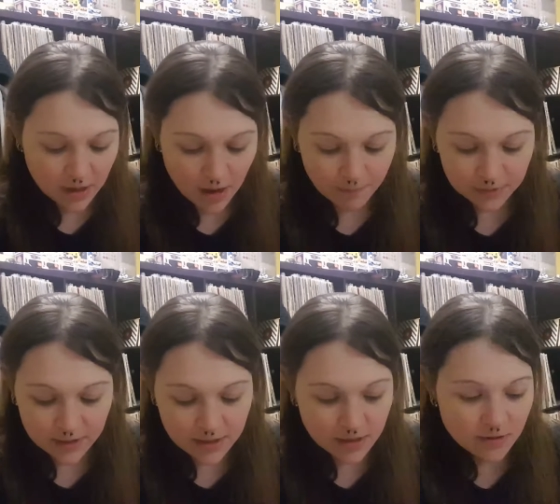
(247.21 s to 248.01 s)

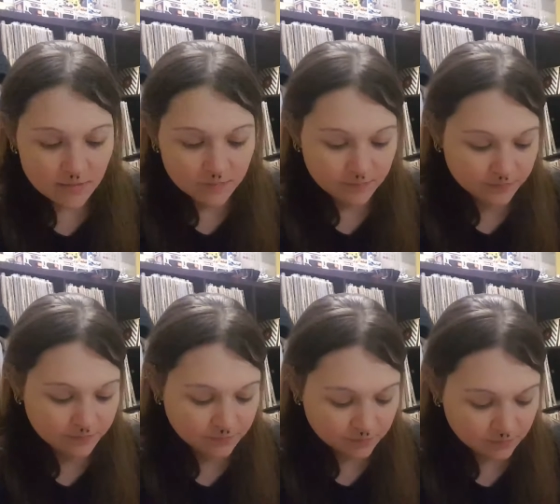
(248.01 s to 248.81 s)
Monopoly here.
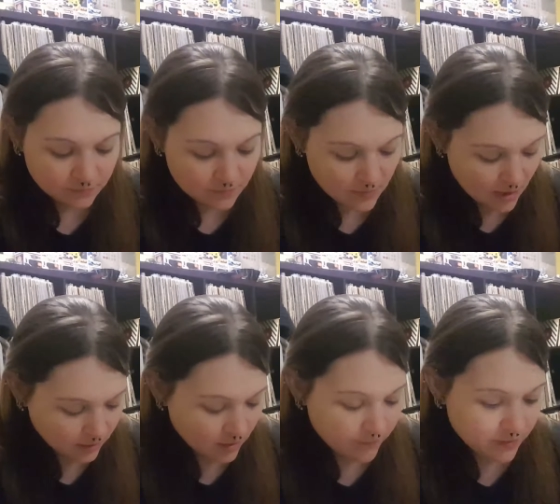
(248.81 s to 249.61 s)

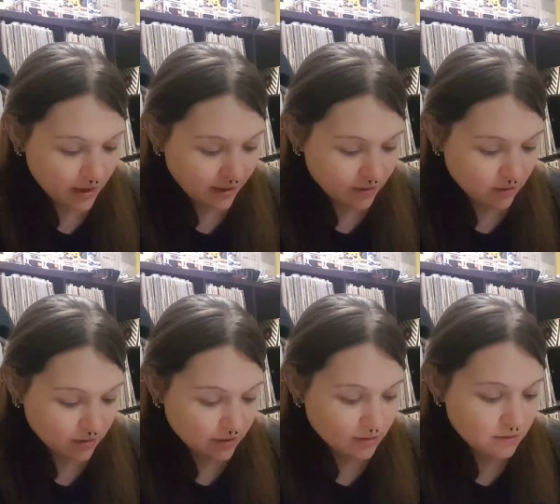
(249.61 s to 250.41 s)
I love the
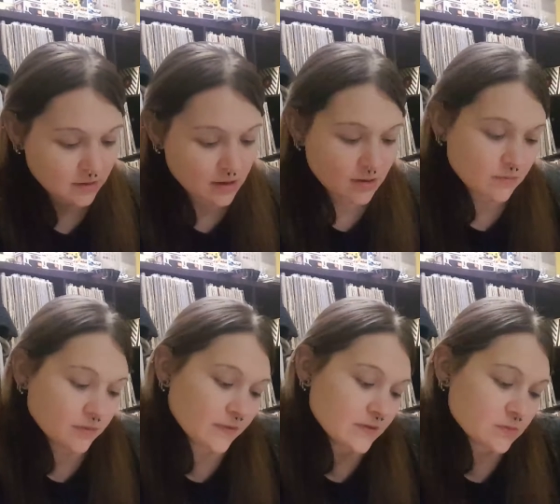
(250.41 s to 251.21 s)
iconic.
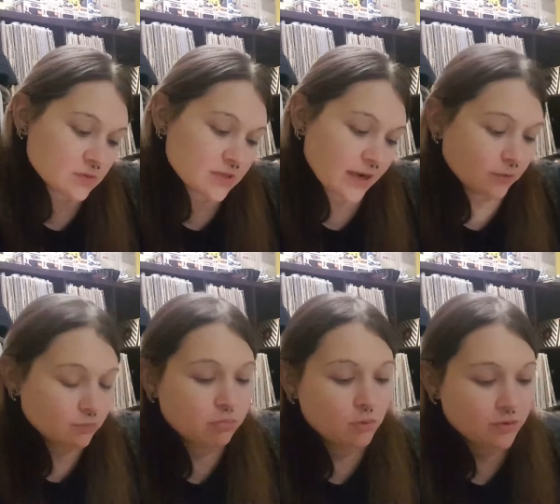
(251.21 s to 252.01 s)
Well, this one's
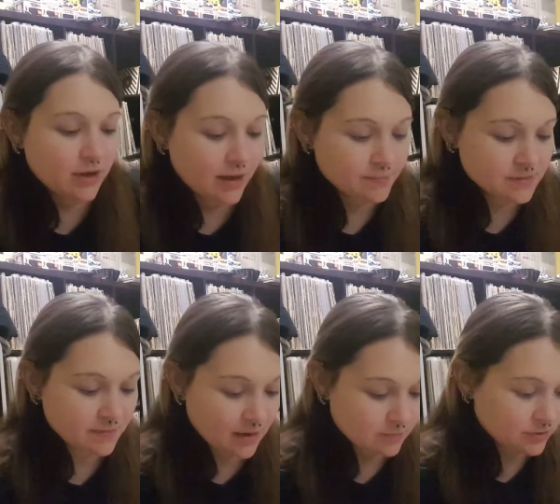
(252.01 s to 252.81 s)
titled Board Games,
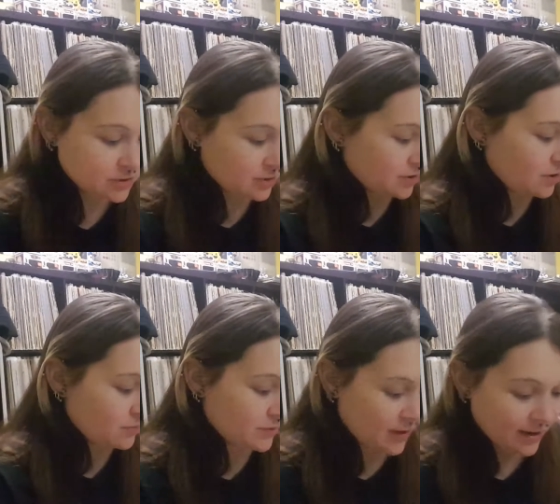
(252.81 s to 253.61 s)
but I'm just going to go
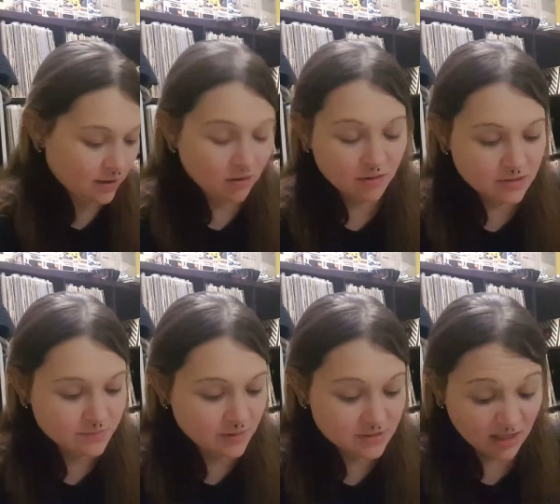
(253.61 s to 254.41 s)
with
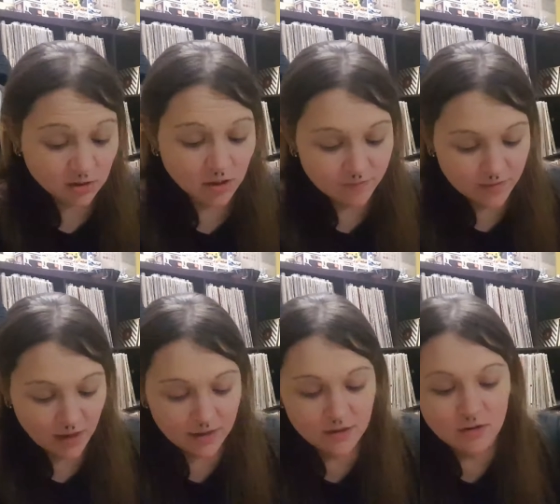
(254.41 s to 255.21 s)
icons because I love
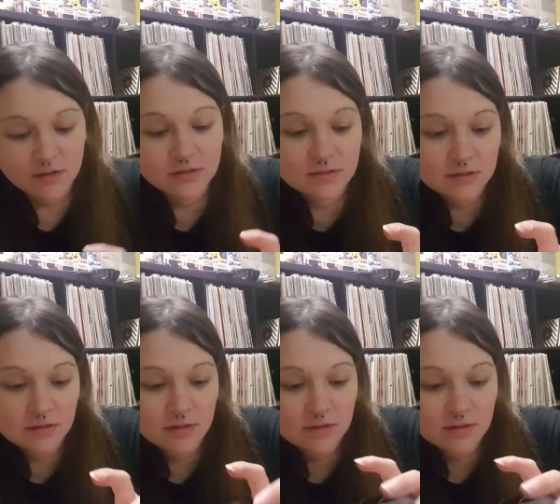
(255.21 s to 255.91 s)
the icons.